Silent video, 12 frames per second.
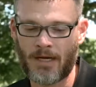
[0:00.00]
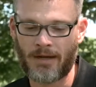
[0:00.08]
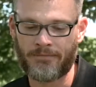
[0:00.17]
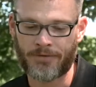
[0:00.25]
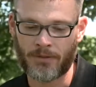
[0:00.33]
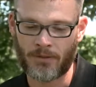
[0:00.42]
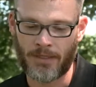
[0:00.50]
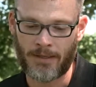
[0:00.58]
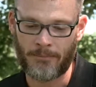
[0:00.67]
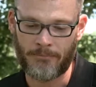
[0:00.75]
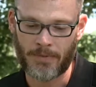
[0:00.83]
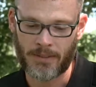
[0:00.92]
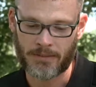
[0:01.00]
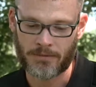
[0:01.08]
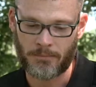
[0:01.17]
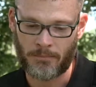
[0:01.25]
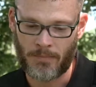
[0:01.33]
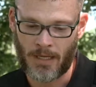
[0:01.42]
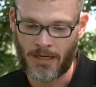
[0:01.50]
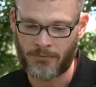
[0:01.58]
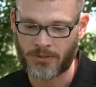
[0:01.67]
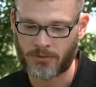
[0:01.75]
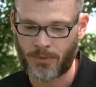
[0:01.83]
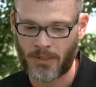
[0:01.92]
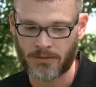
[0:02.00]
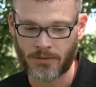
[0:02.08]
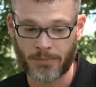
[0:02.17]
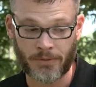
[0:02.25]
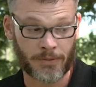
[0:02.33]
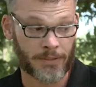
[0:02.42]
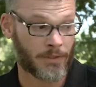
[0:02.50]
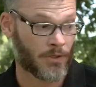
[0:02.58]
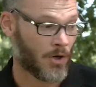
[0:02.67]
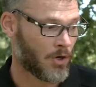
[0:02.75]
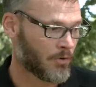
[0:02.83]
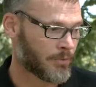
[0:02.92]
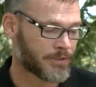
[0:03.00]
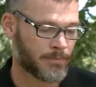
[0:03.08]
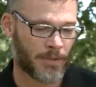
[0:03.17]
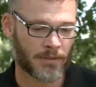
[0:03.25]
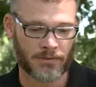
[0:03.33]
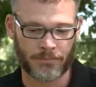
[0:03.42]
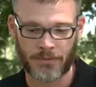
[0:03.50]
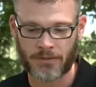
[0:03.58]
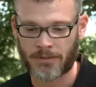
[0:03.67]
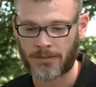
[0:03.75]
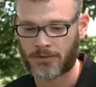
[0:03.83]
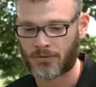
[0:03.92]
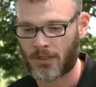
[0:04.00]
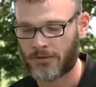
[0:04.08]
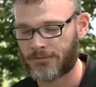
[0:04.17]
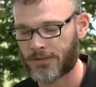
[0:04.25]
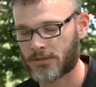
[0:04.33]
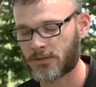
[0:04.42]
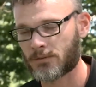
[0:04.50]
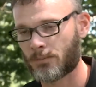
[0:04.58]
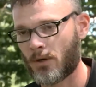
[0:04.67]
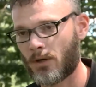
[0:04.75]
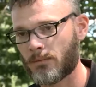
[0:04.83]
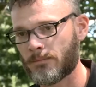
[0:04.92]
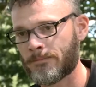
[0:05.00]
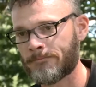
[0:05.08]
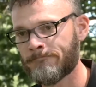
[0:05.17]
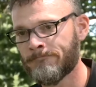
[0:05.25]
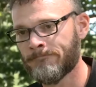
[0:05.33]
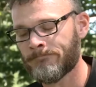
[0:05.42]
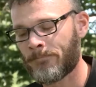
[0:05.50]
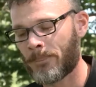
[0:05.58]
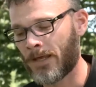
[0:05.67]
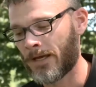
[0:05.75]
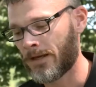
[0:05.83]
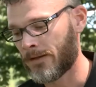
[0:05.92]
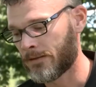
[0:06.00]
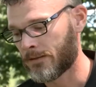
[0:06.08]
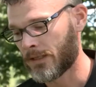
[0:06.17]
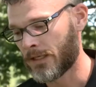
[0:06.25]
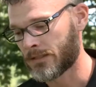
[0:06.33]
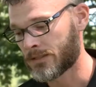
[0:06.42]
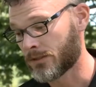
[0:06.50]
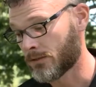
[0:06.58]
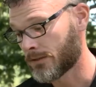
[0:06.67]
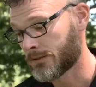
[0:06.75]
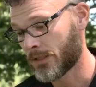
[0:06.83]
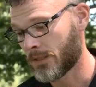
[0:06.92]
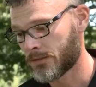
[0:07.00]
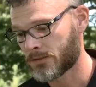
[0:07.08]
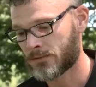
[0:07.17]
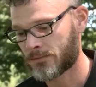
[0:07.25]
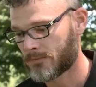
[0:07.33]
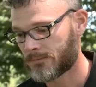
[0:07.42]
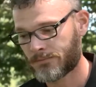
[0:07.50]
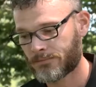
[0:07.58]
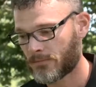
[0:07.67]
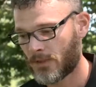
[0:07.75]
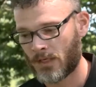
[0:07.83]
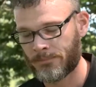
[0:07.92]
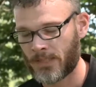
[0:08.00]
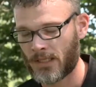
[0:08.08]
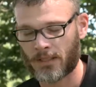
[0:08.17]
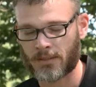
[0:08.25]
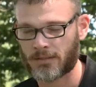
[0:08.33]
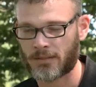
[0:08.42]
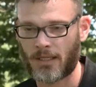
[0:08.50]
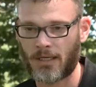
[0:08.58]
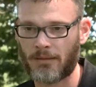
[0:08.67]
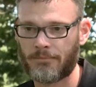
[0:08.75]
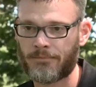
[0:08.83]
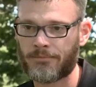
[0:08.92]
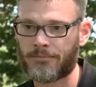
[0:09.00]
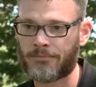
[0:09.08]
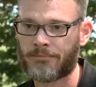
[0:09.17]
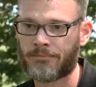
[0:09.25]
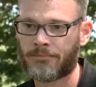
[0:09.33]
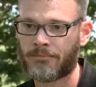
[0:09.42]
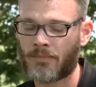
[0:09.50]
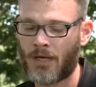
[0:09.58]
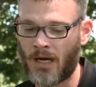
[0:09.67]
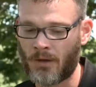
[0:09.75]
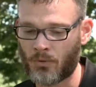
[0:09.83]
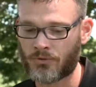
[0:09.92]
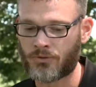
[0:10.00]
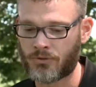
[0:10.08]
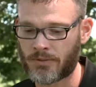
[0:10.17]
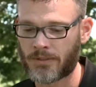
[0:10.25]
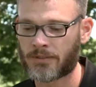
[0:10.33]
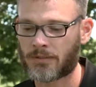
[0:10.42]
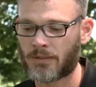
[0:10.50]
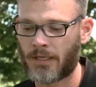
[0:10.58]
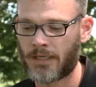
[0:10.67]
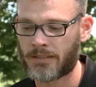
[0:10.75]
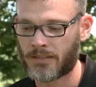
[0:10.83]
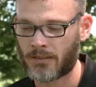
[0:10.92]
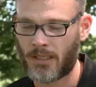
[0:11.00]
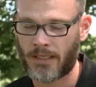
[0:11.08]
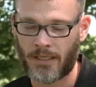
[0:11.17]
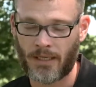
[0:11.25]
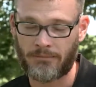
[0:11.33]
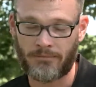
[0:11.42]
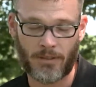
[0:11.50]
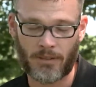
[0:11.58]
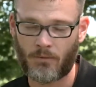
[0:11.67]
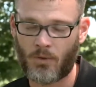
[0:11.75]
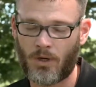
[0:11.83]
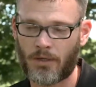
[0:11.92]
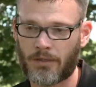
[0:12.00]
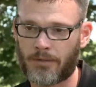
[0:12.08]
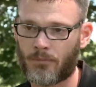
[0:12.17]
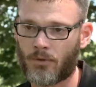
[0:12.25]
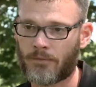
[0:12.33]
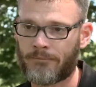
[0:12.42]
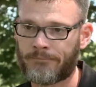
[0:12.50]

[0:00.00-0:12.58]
I feel that it's my responsibility and our responsibility to try to fix this problem. And until it does, I'm not going to stop. I will do this until I can't walk anymore.